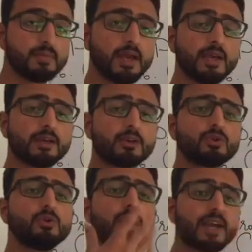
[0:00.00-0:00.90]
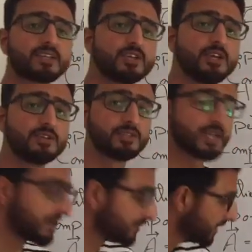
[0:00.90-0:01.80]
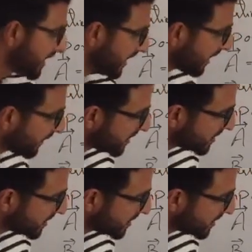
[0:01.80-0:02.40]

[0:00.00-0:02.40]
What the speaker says: make two exchanges, I mean if I